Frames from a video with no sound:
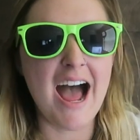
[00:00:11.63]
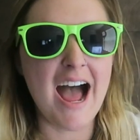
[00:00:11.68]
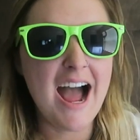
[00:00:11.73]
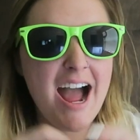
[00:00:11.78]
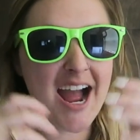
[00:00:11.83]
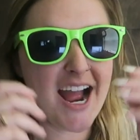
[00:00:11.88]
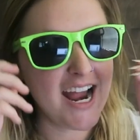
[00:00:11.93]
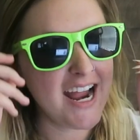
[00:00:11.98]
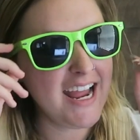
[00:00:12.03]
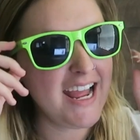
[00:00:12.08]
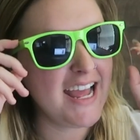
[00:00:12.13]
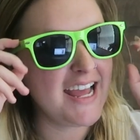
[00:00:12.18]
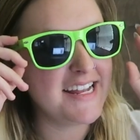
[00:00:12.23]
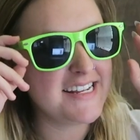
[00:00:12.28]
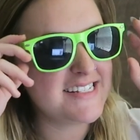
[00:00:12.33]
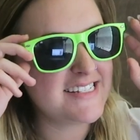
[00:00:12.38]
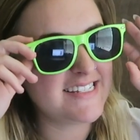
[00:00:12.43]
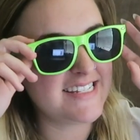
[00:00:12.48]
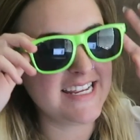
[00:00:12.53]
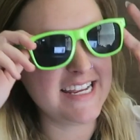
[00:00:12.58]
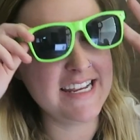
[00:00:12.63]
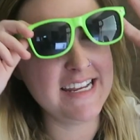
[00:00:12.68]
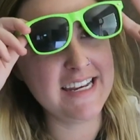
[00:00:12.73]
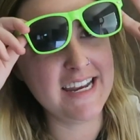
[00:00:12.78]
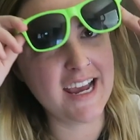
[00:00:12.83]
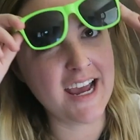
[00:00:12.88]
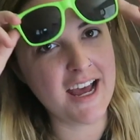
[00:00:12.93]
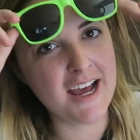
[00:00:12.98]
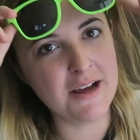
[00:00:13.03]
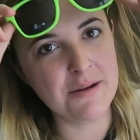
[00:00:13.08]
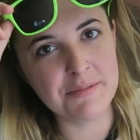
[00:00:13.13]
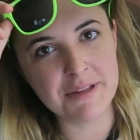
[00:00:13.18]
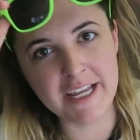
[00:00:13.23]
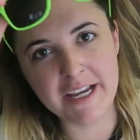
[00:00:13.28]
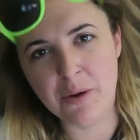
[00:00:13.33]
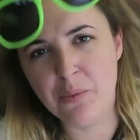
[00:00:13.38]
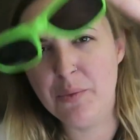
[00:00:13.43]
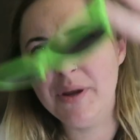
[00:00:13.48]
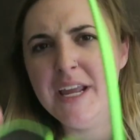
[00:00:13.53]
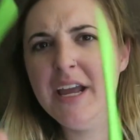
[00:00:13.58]
I had seen
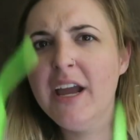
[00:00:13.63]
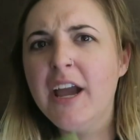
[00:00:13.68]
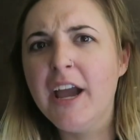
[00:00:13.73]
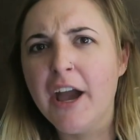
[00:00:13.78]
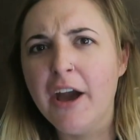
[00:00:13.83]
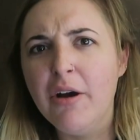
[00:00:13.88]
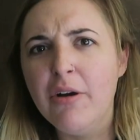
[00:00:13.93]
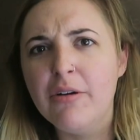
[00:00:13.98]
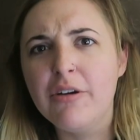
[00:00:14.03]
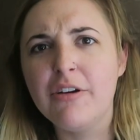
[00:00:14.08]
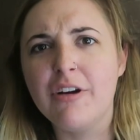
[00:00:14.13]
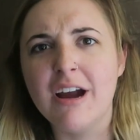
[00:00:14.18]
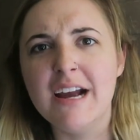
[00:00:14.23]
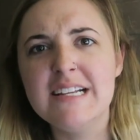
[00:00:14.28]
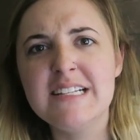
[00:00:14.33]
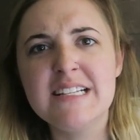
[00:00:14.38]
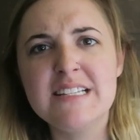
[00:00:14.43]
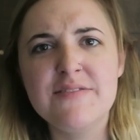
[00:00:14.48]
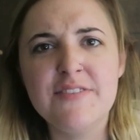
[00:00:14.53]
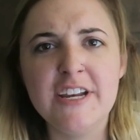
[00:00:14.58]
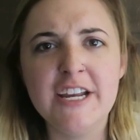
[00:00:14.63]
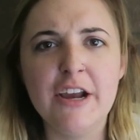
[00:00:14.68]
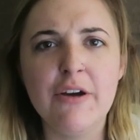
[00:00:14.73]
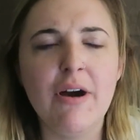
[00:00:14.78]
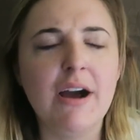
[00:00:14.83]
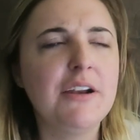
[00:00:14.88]
like a week ago Grace's video.